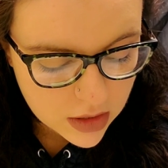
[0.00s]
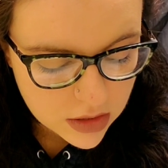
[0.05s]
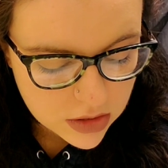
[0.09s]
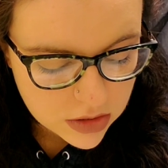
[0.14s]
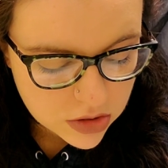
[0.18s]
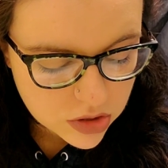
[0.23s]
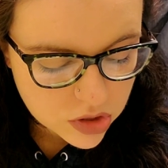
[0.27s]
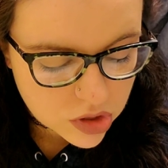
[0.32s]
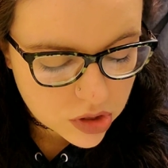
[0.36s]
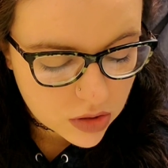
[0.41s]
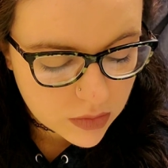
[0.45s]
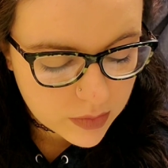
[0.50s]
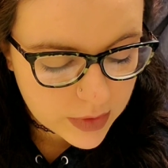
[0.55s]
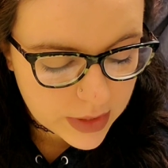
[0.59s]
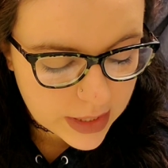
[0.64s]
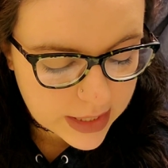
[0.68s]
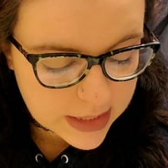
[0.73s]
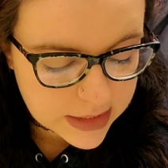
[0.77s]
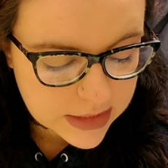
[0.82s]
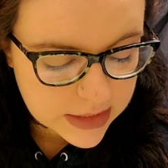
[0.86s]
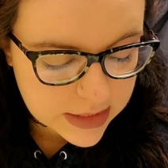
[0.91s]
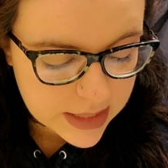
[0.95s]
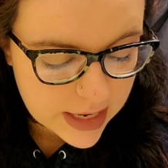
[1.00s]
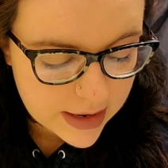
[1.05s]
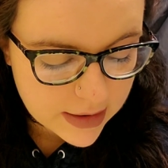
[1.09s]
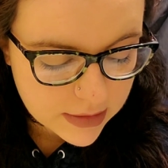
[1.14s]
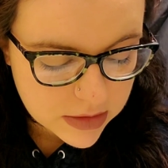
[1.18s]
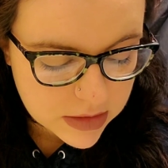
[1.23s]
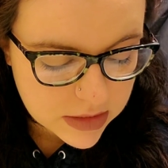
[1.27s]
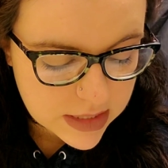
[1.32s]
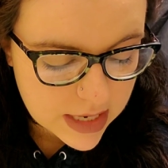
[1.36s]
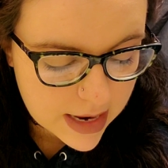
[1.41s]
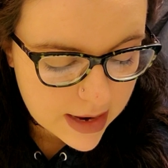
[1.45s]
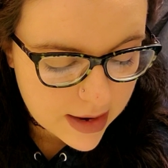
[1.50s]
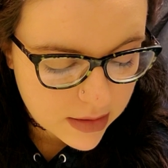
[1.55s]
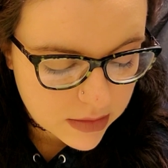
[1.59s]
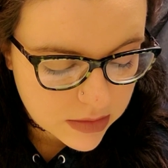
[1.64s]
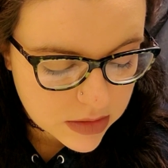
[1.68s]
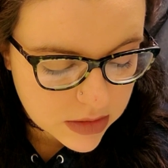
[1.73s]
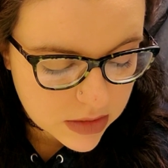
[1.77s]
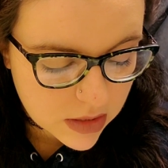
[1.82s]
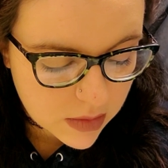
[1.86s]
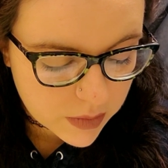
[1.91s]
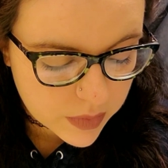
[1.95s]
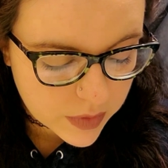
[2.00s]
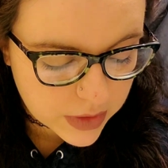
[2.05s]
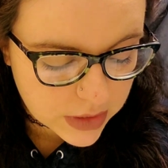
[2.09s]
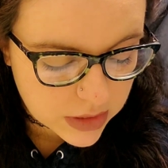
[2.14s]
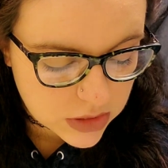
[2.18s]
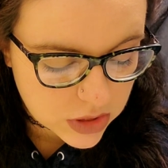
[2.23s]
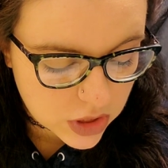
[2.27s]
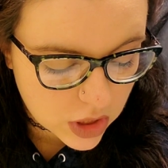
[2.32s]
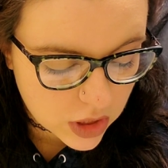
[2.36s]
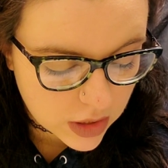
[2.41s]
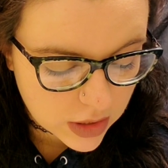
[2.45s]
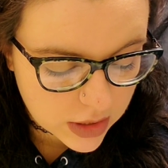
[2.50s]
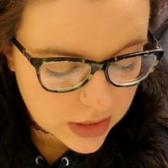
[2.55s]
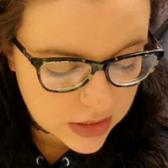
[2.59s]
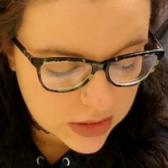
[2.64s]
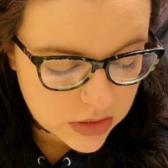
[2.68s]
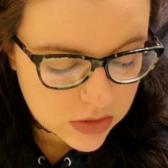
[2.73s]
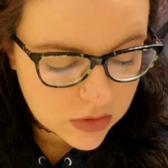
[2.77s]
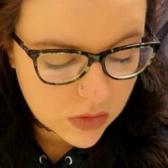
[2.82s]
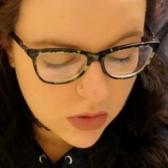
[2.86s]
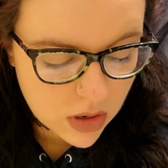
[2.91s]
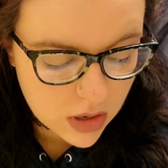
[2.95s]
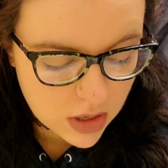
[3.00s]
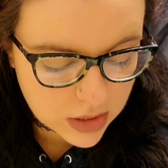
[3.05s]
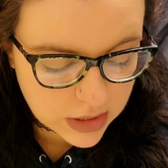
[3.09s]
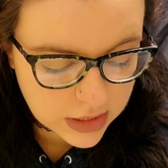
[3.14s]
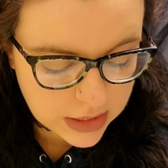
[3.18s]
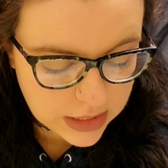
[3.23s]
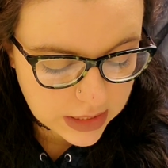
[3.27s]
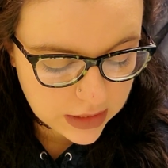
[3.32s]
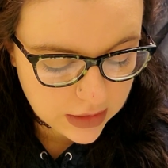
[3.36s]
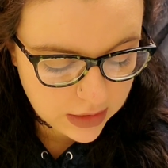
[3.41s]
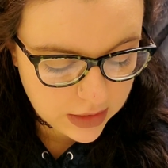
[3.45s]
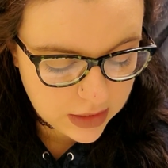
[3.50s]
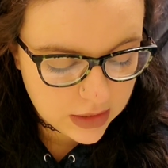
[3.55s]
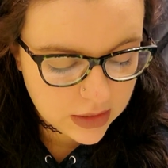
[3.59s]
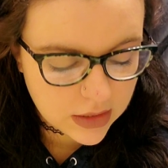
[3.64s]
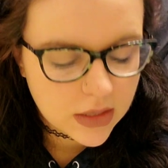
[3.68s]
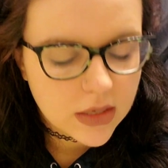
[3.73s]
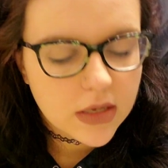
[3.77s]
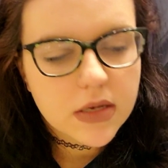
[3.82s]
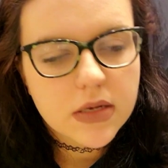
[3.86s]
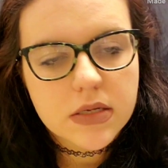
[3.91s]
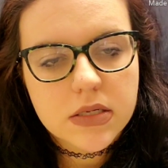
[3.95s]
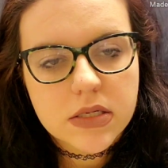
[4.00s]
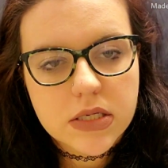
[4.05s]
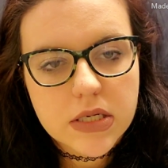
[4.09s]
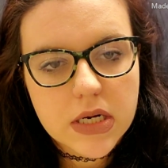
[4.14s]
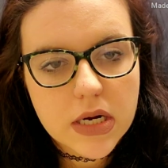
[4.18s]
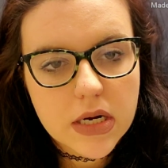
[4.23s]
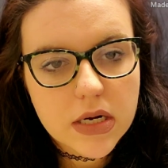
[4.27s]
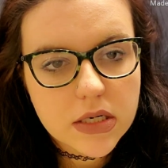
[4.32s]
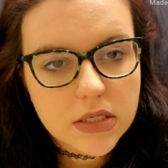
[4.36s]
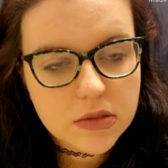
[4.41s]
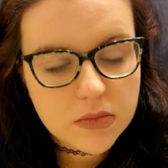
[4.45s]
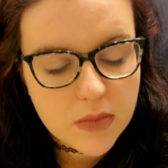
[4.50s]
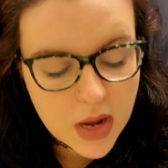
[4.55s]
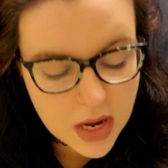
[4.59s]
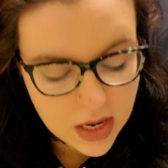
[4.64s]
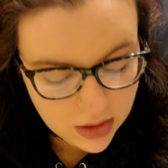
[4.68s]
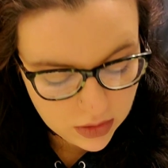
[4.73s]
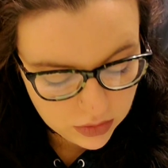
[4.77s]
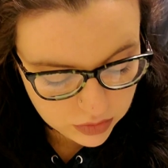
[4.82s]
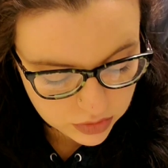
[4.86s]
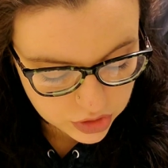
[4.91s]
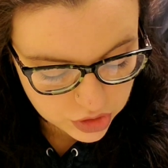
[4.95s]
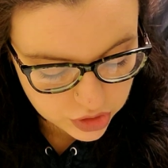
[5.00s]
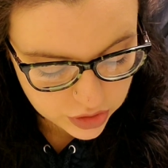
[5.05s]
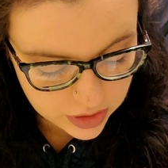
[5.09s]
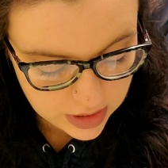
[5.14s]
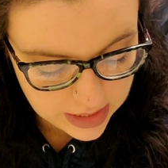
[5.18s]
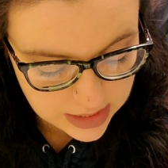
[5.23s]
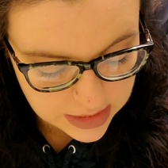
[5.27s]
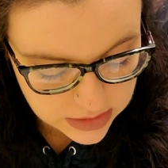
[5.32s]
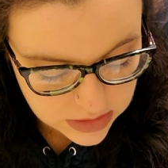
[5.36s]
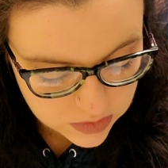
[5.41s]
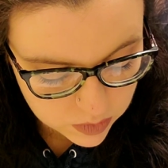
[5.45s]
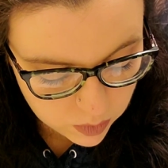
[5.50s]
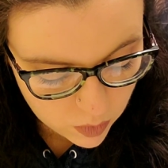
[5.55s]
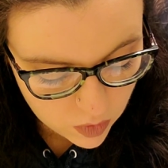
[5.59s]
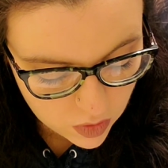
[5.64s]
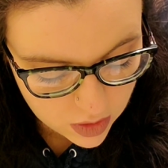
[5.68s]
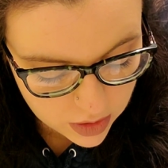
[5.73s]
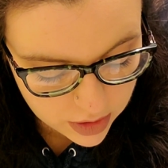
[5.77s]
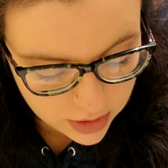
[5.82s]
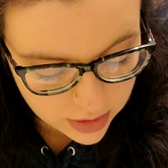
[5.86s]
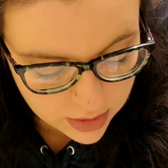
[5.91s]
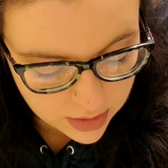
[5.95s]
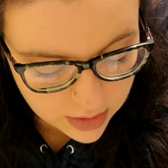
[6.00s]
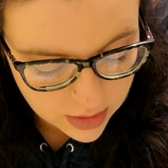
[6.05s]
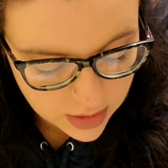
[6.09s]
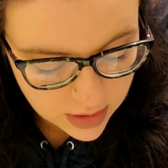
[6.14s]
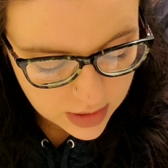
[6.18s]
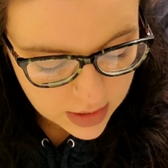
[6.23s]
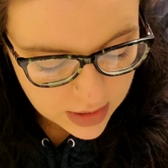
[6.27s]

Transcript: strobe lights, loud sounds, complete darkness, crawling, kneeling, stairs, mild restraints, water,